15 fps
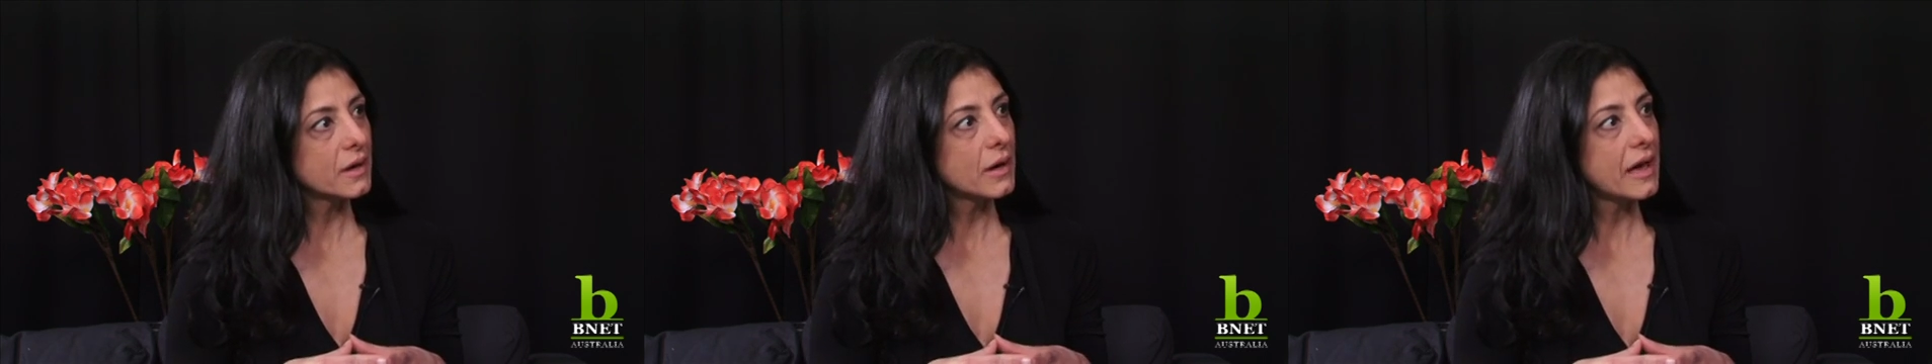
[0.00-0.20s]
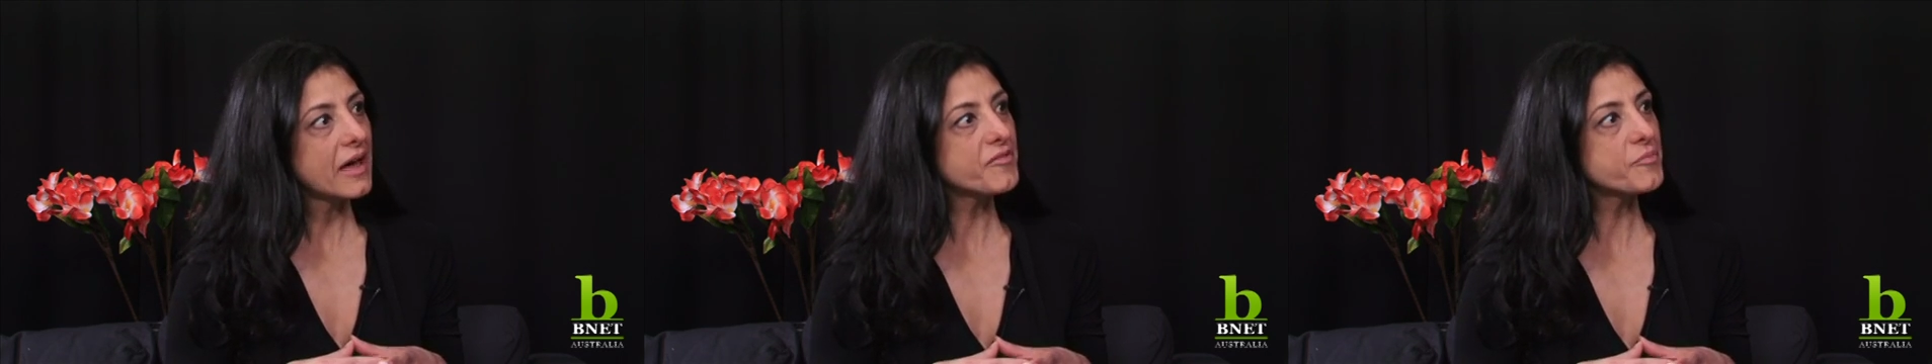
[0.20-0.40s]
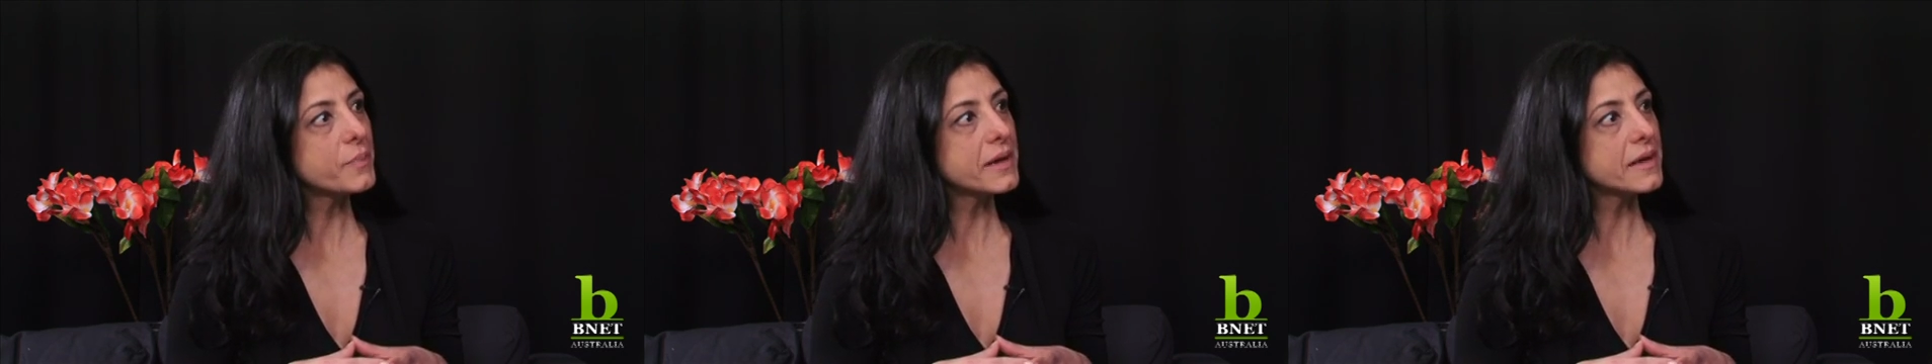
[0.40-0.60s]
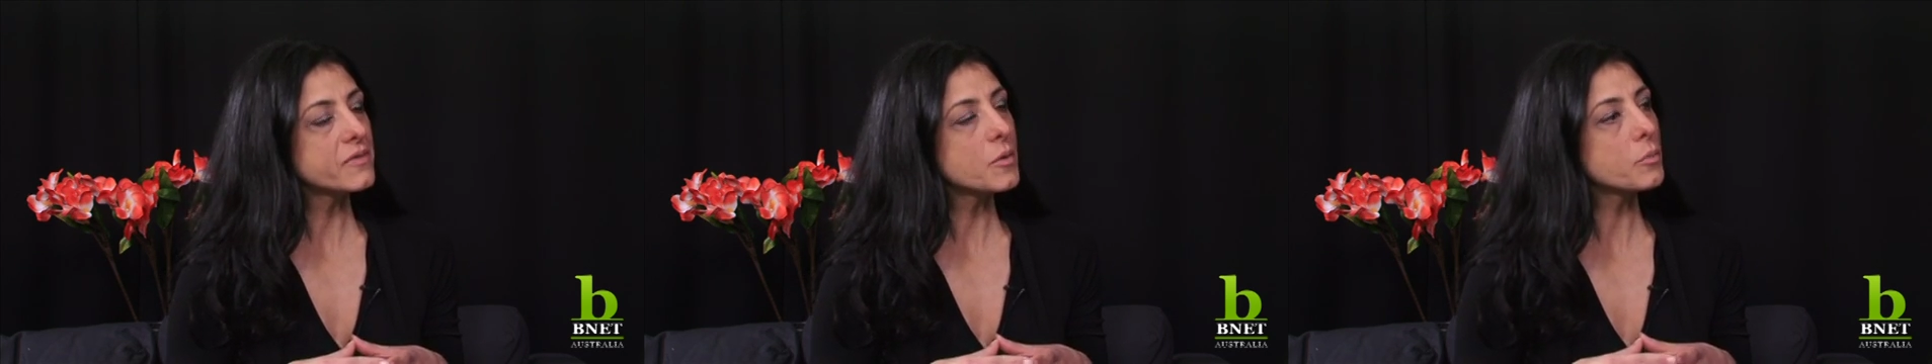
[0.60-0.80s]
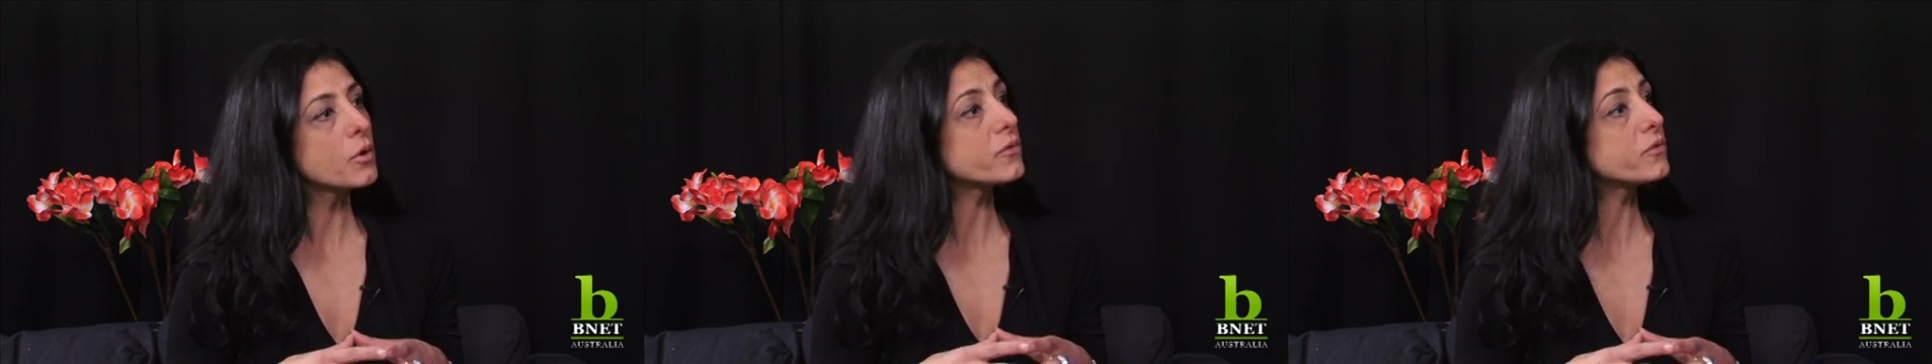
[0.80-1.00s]
have been
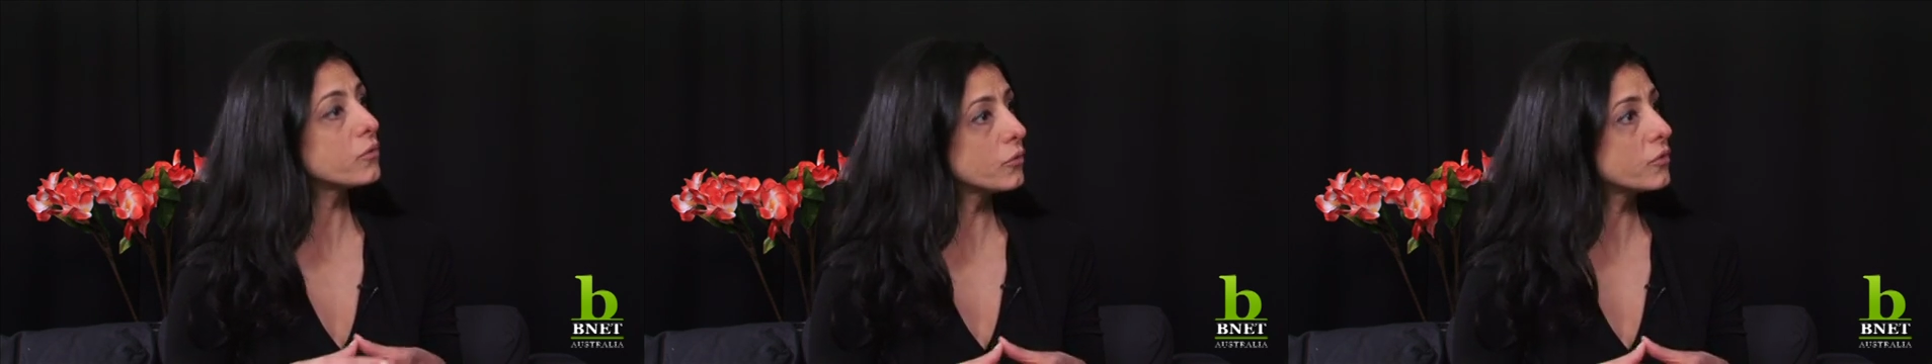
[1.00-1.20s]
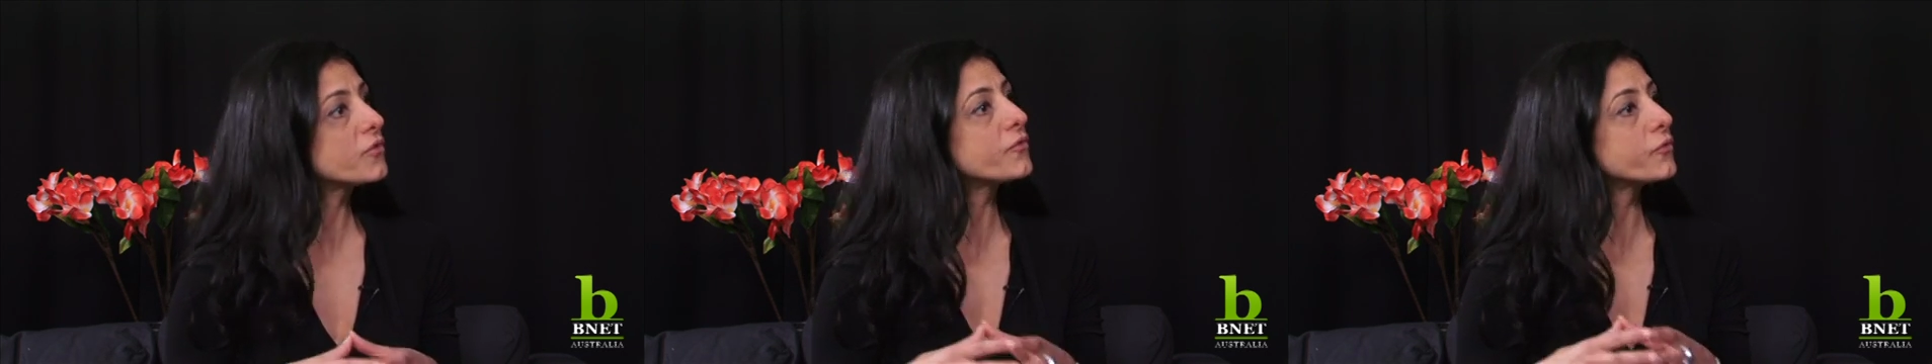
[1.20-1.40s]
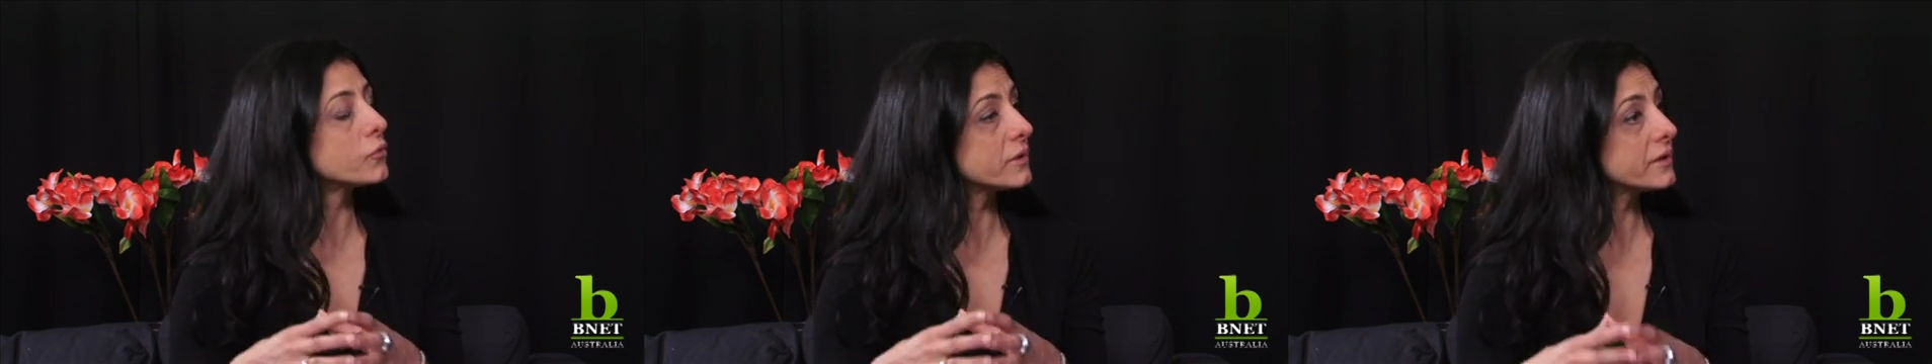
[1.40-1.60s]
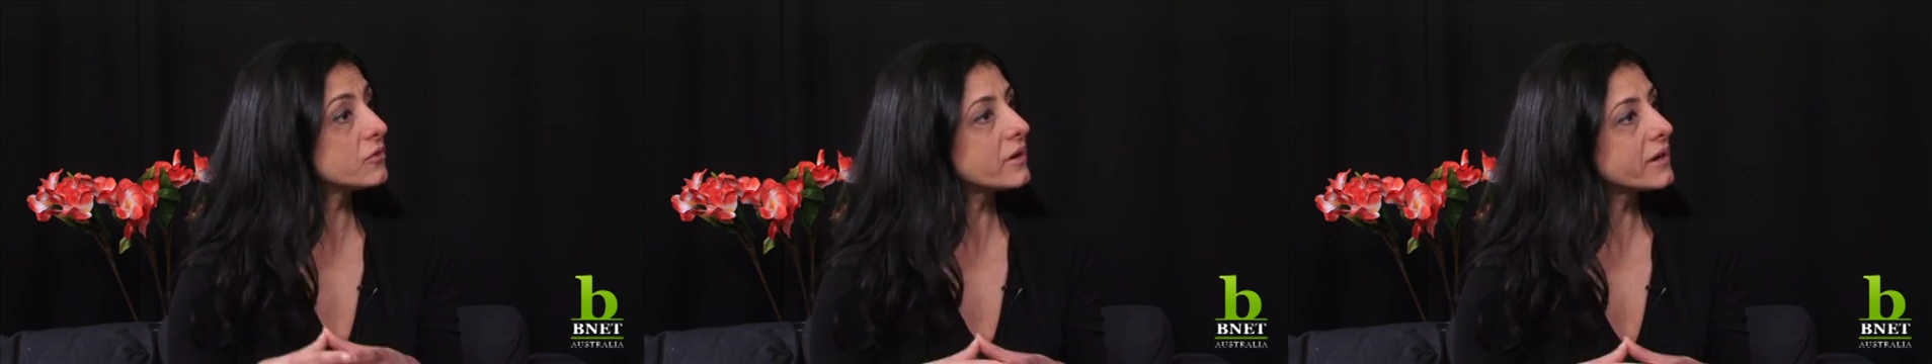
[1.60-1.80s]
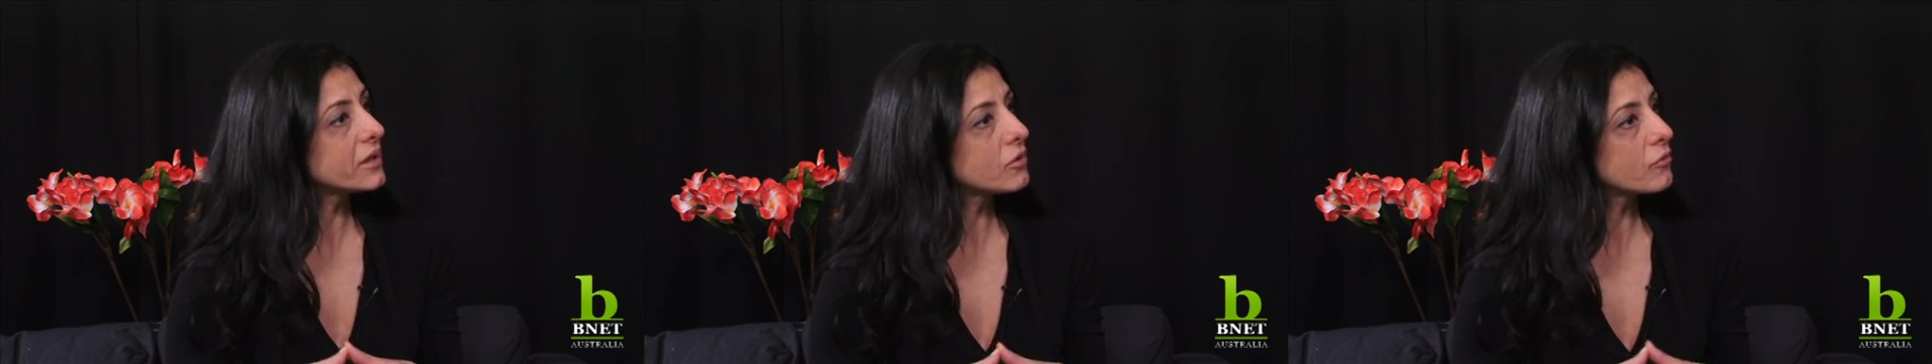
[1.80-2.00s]
the most useful in
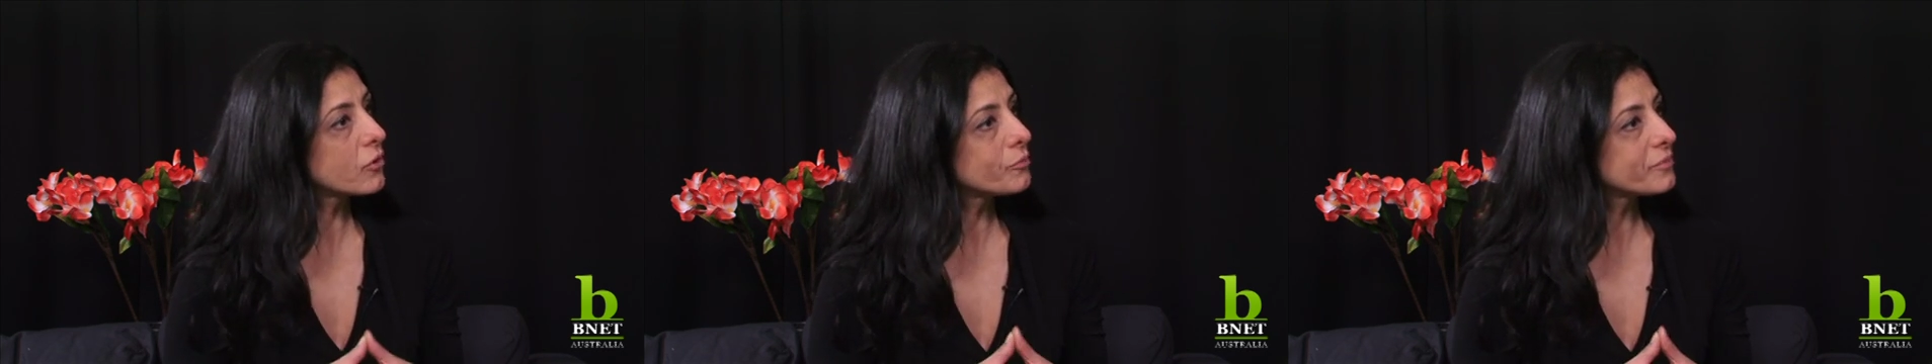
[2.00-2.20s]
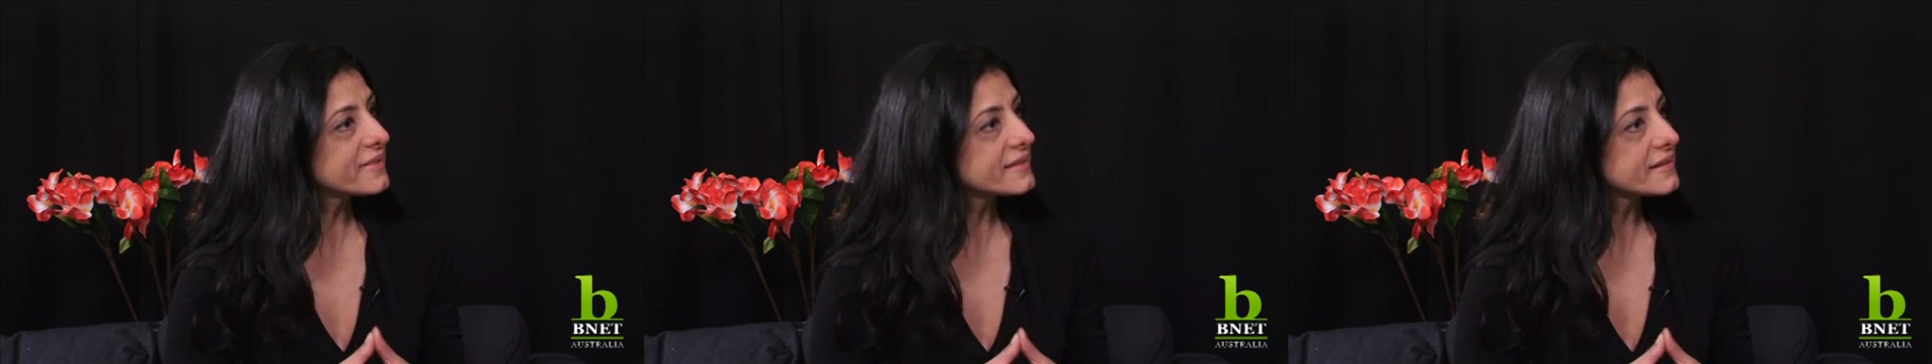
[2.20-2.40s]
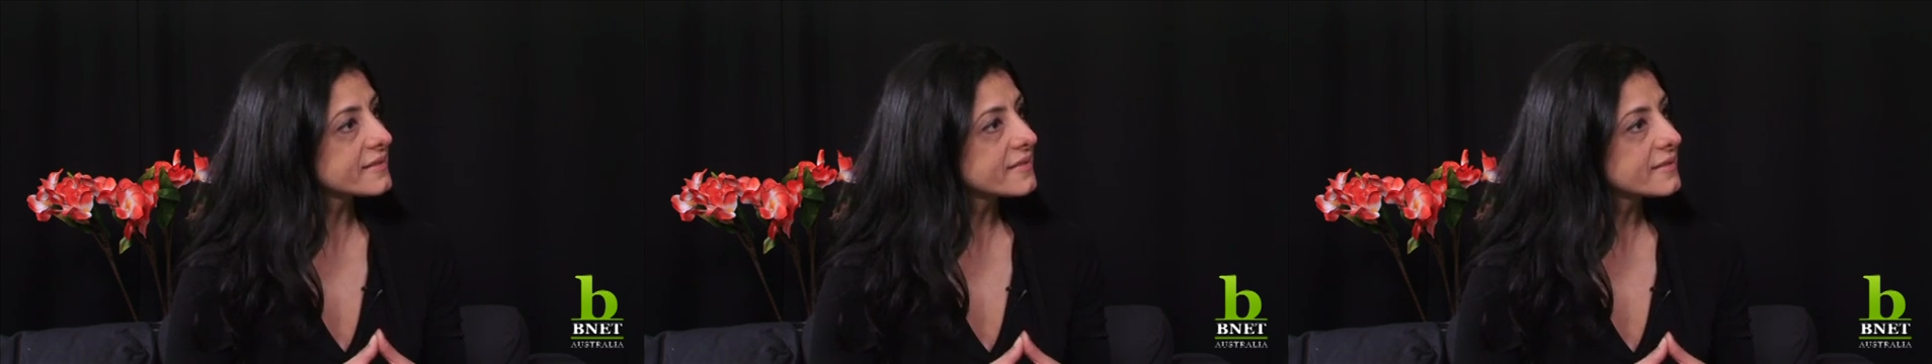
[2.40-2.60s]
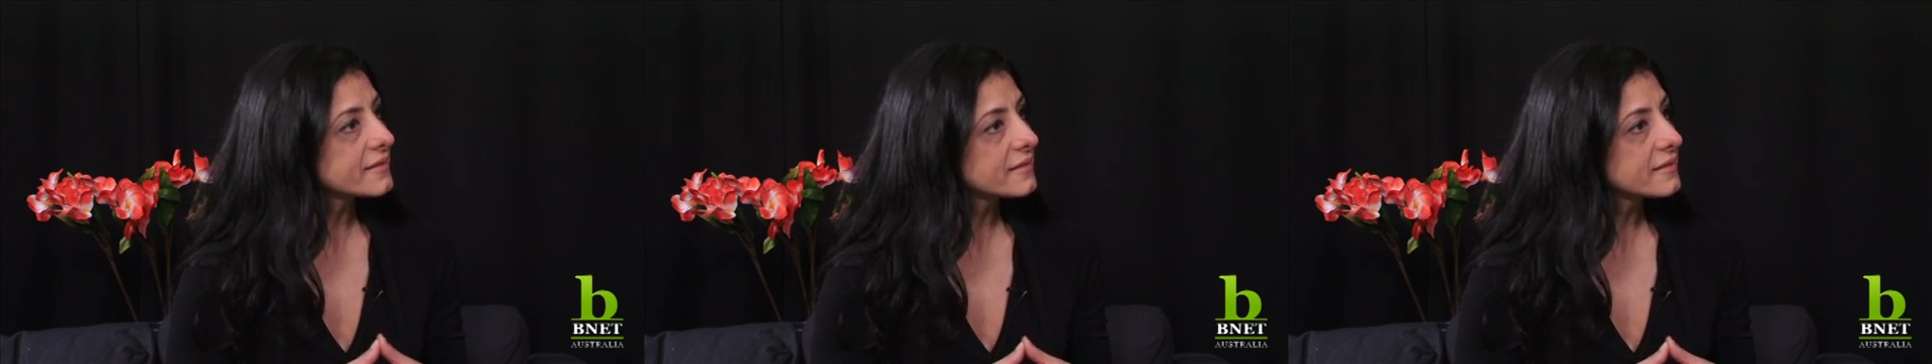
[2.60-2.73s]
running your own business?